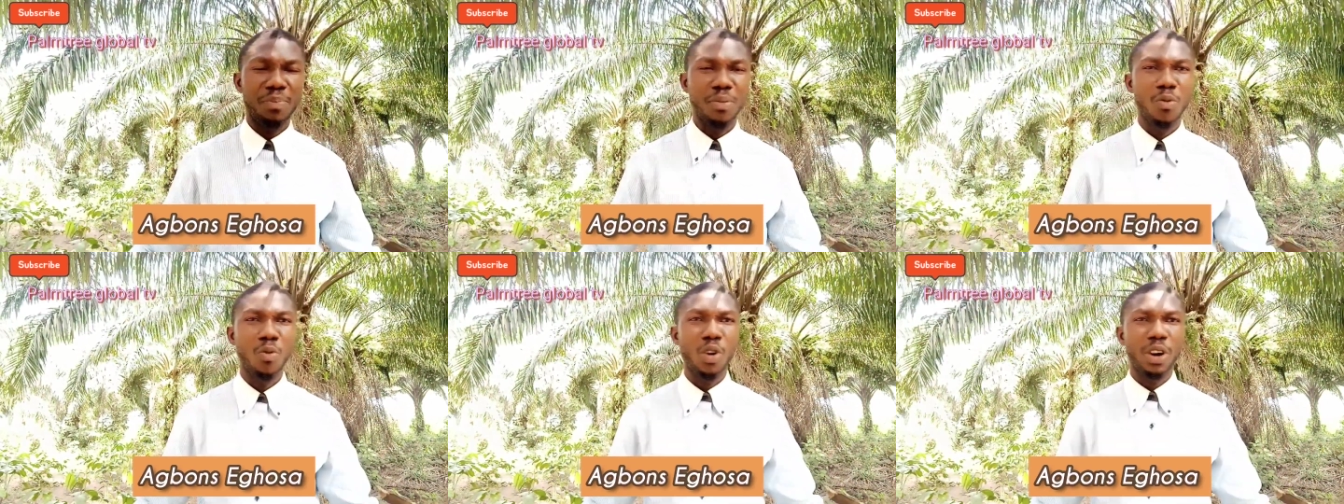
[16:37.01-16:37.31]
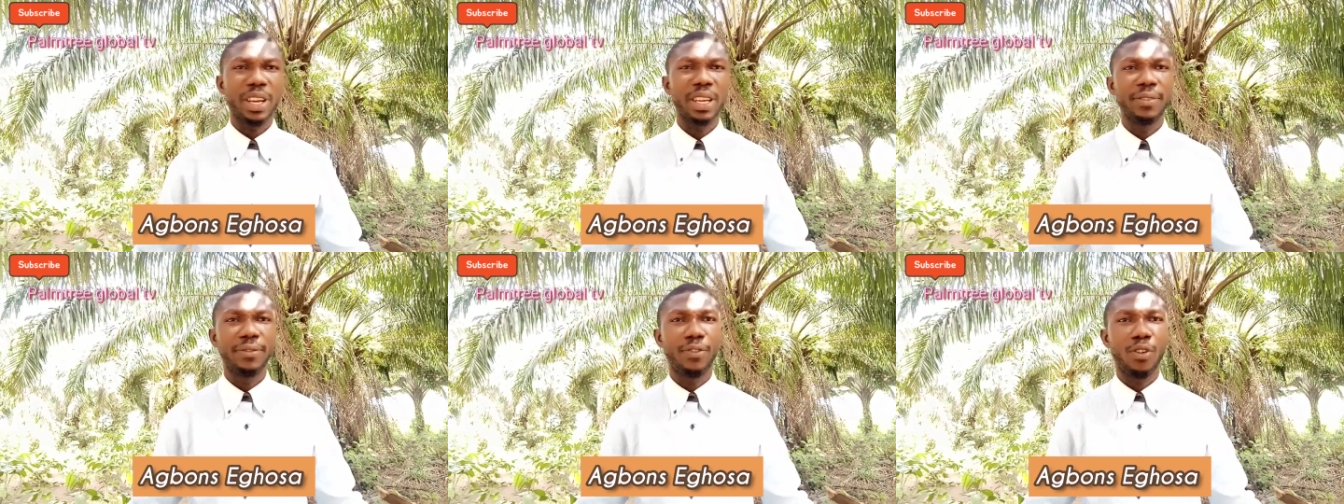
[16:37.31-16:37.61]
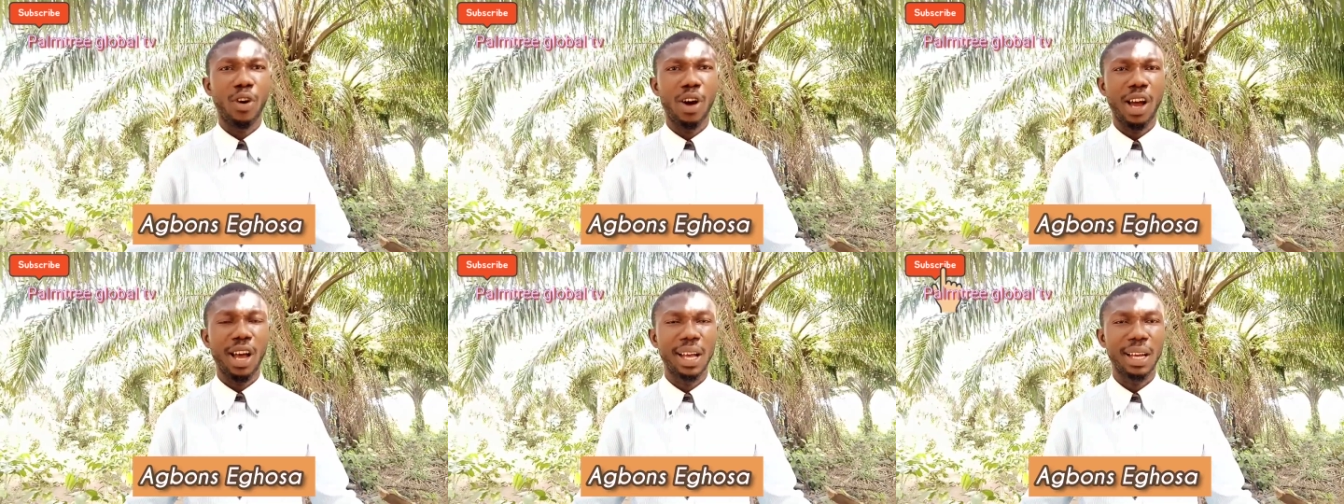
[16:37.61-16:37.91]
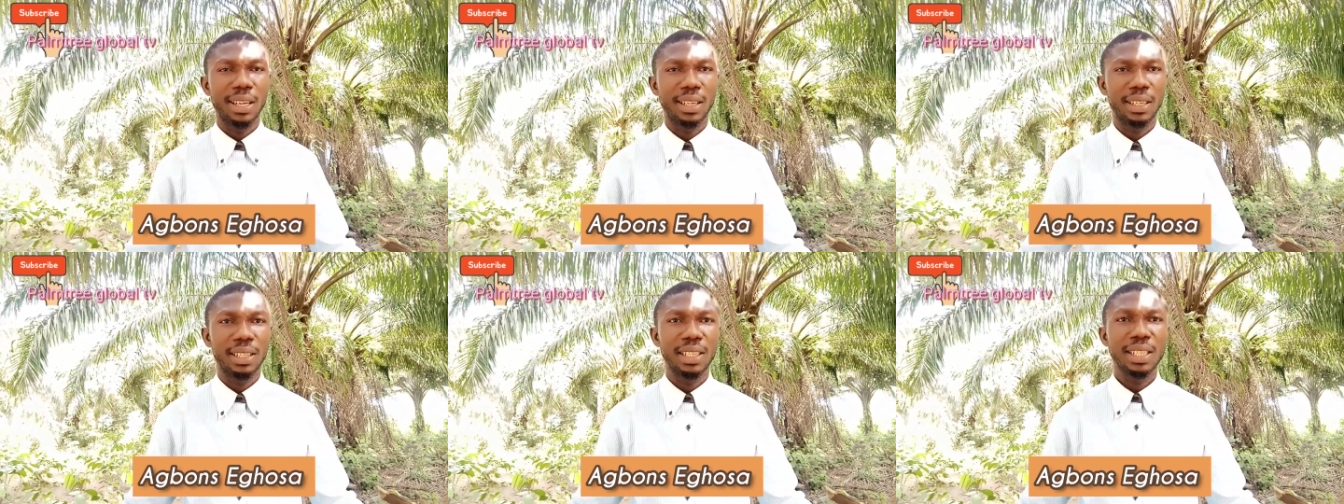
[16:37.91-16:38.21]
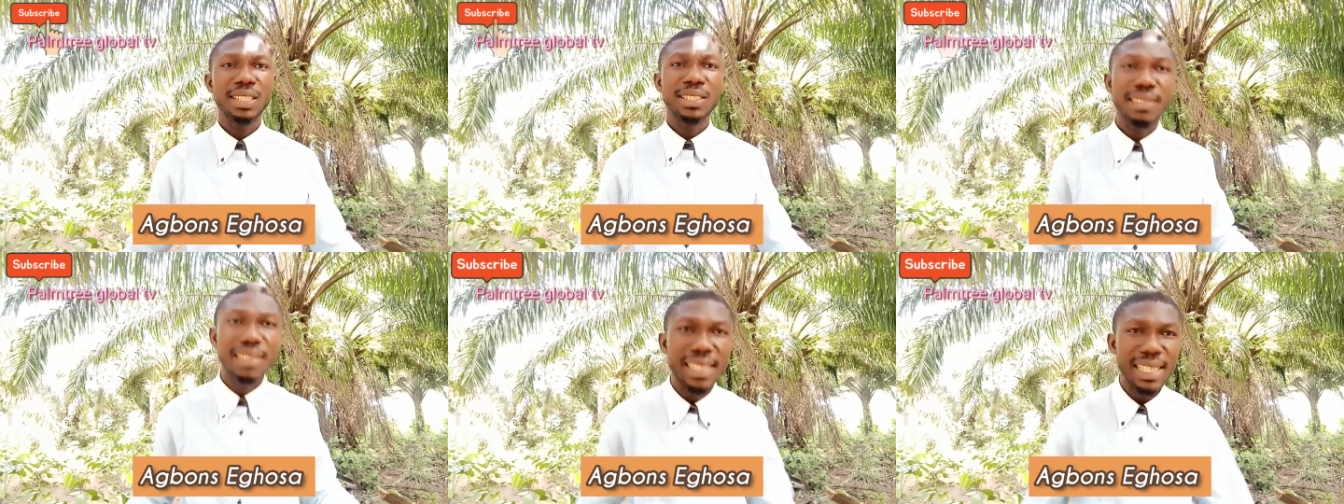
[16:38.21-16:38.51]
give me a,
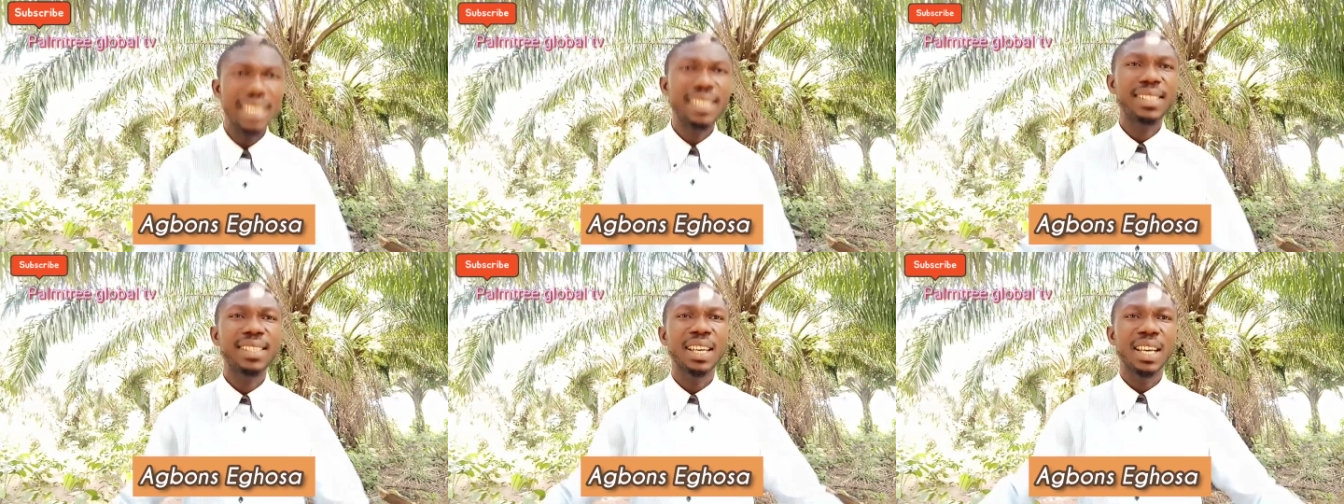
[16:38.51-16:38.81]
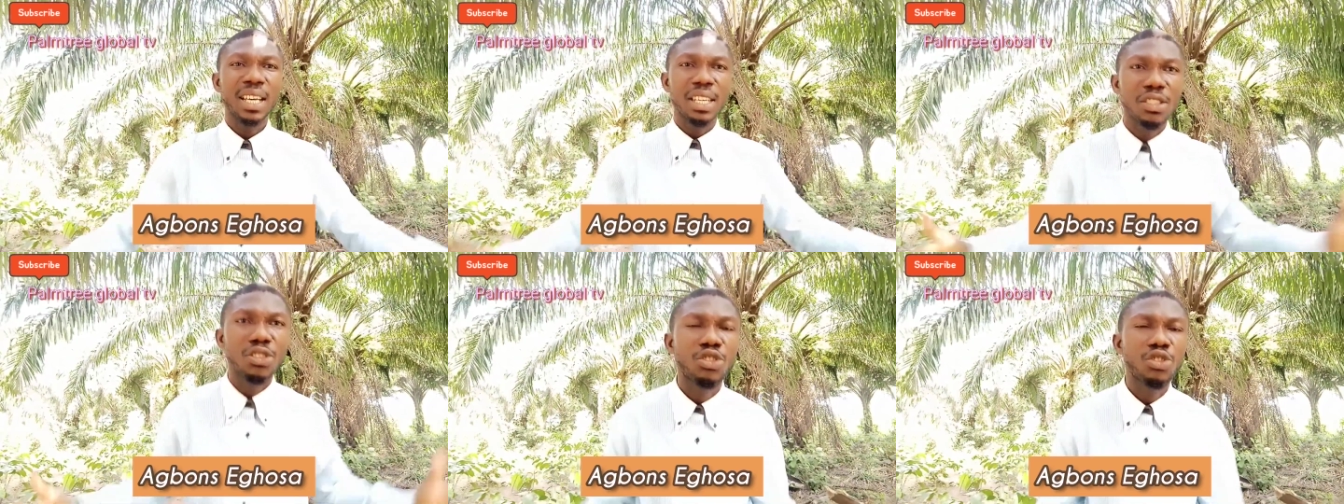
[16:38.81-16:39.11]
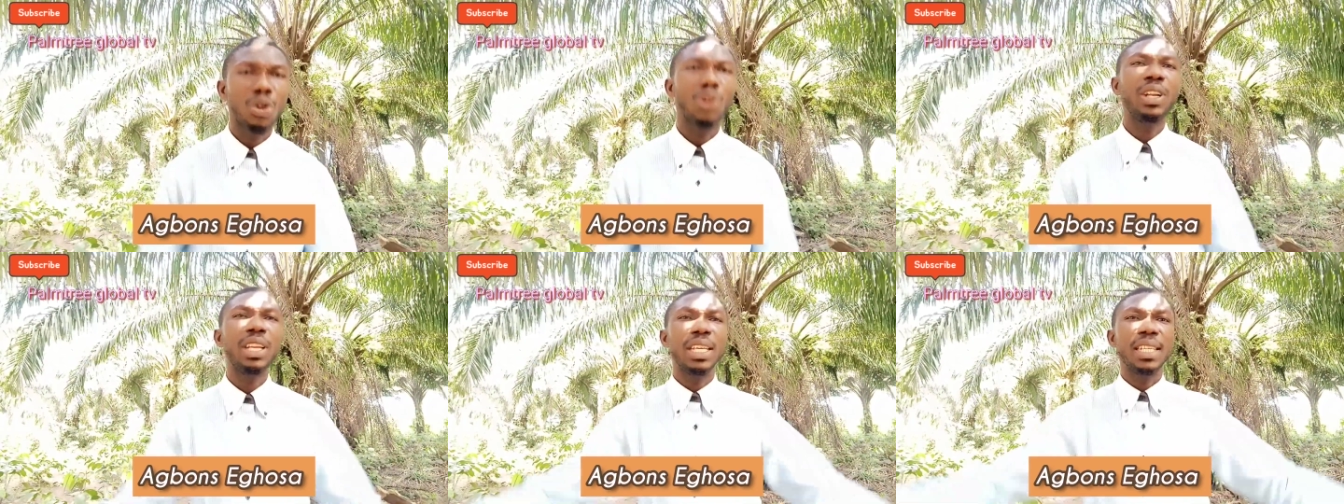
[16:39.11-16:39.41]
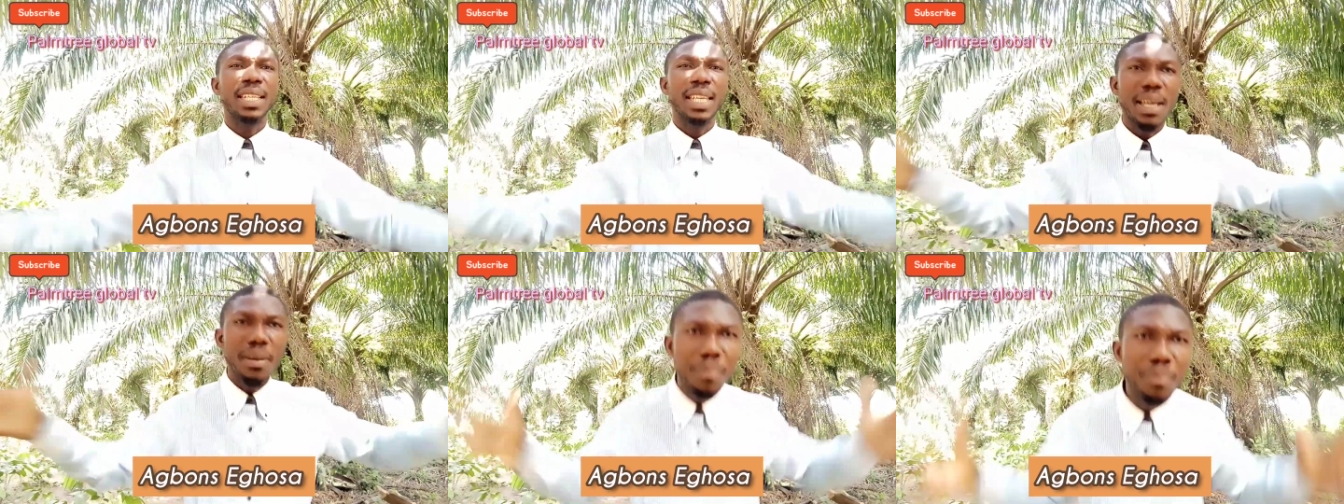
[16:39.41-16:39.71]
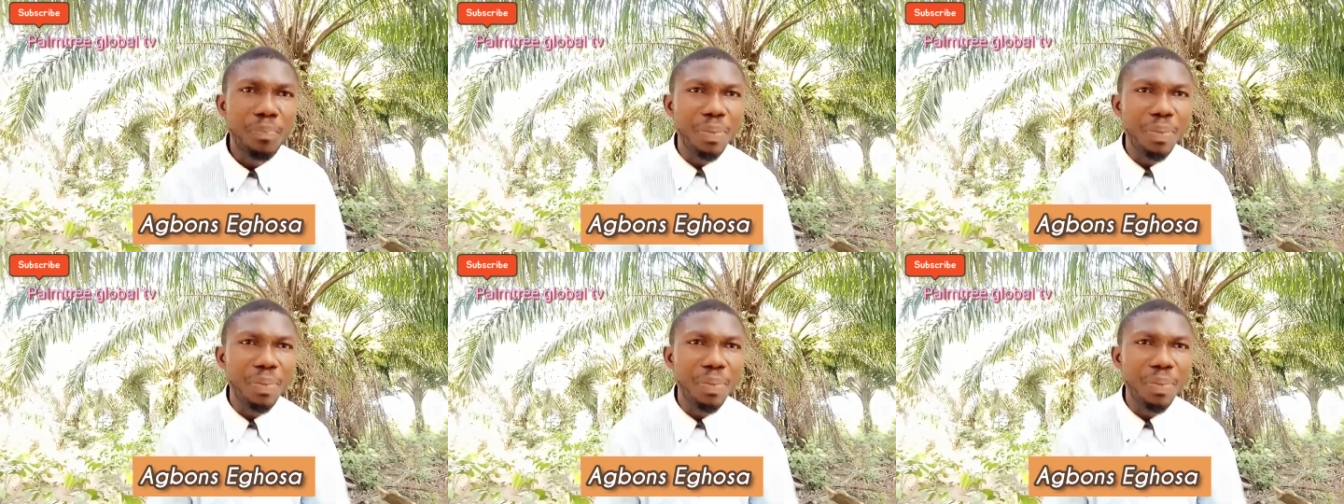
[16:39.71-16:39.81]
a full gallon for credit.